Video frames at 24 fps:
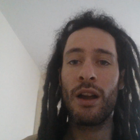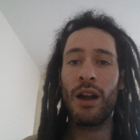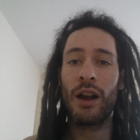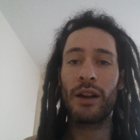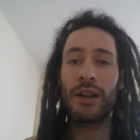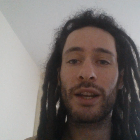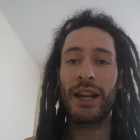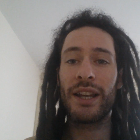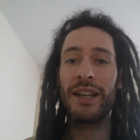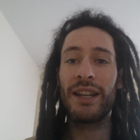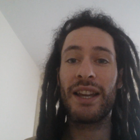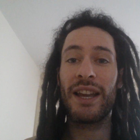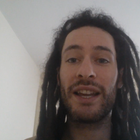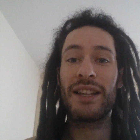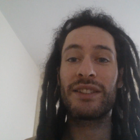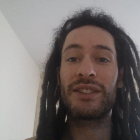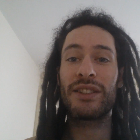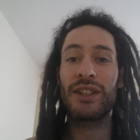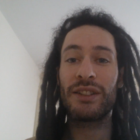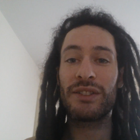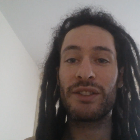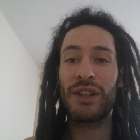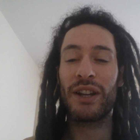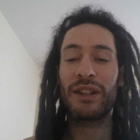Okay,
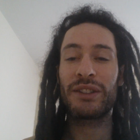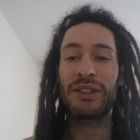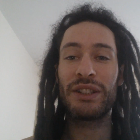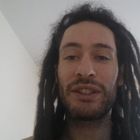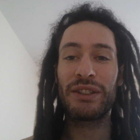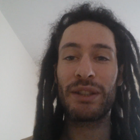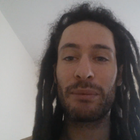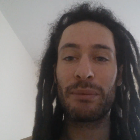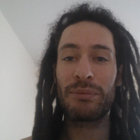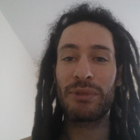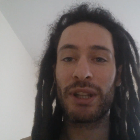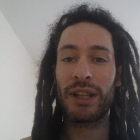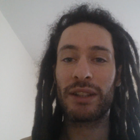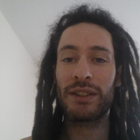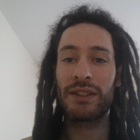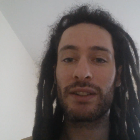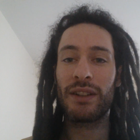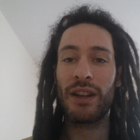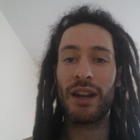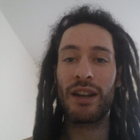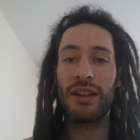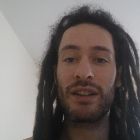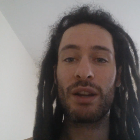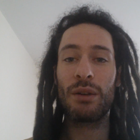it's a touchy
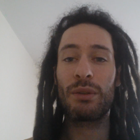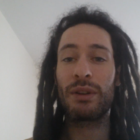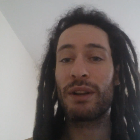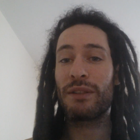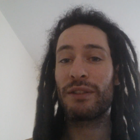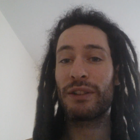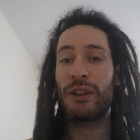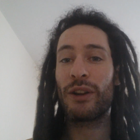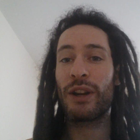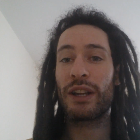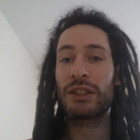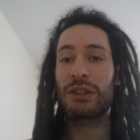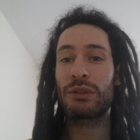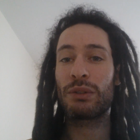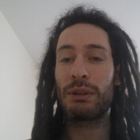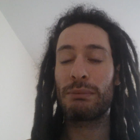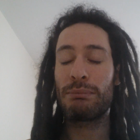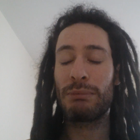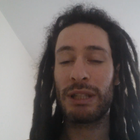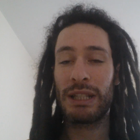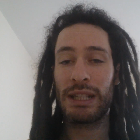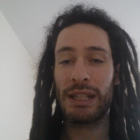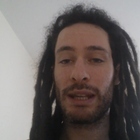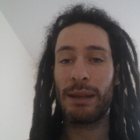subject. No one ever likes to
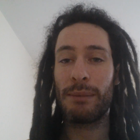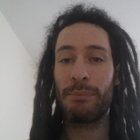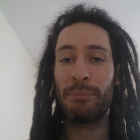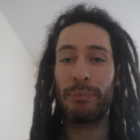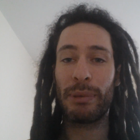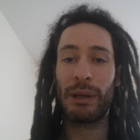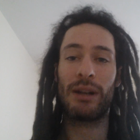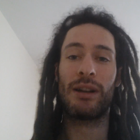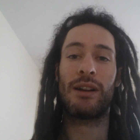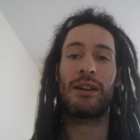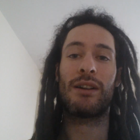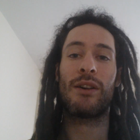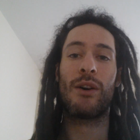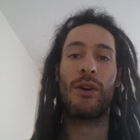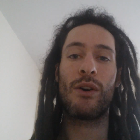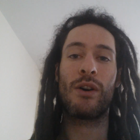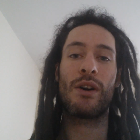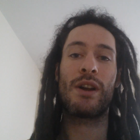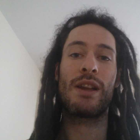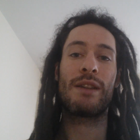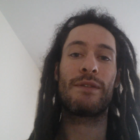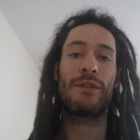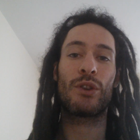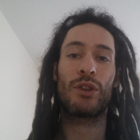admit it, but
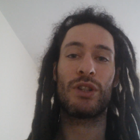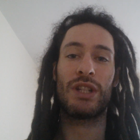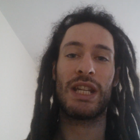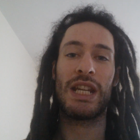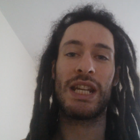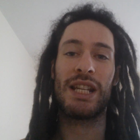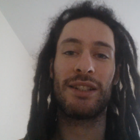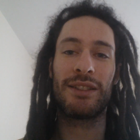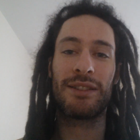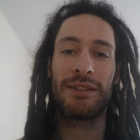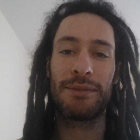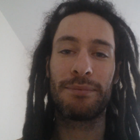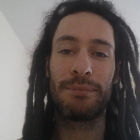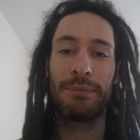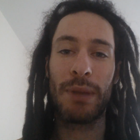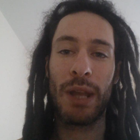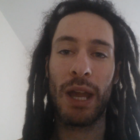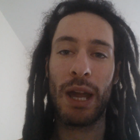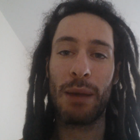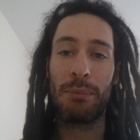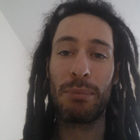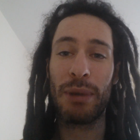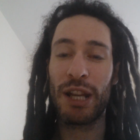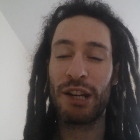I've got nits.
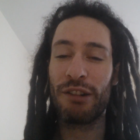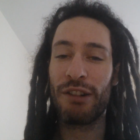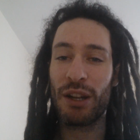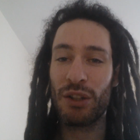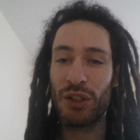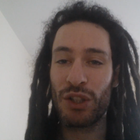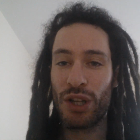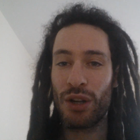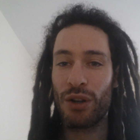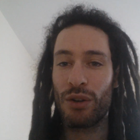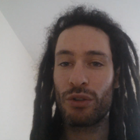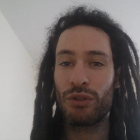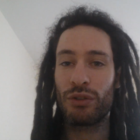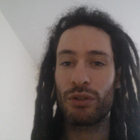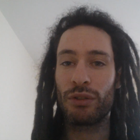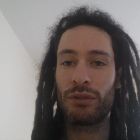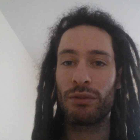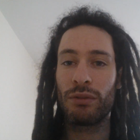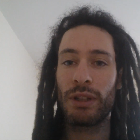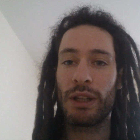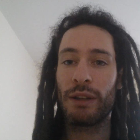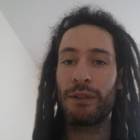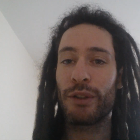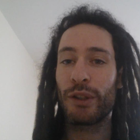Being around
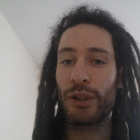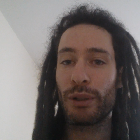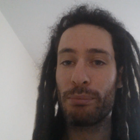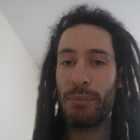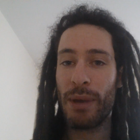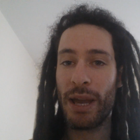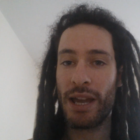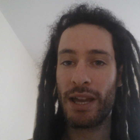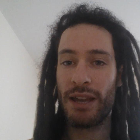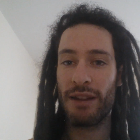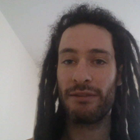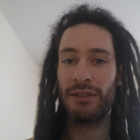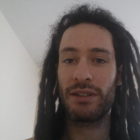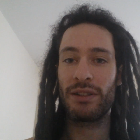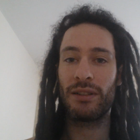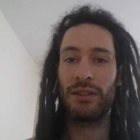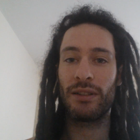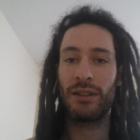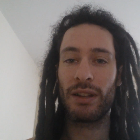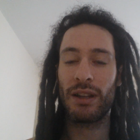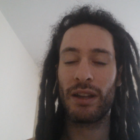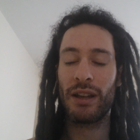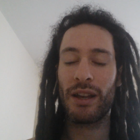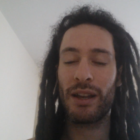children, if you're a
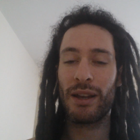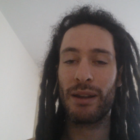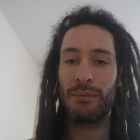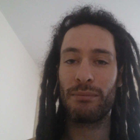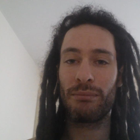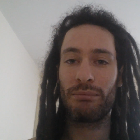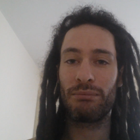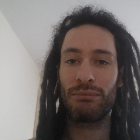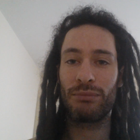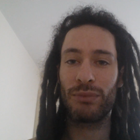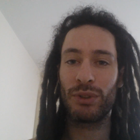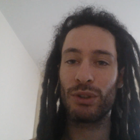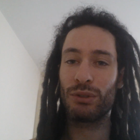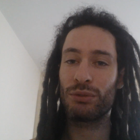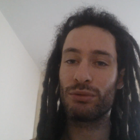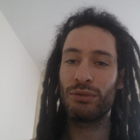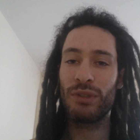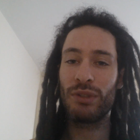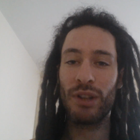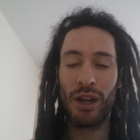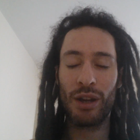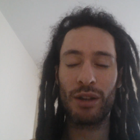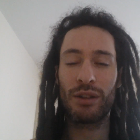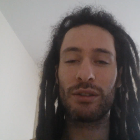parent, you'll
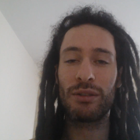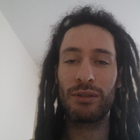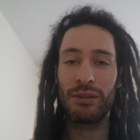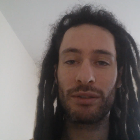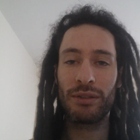know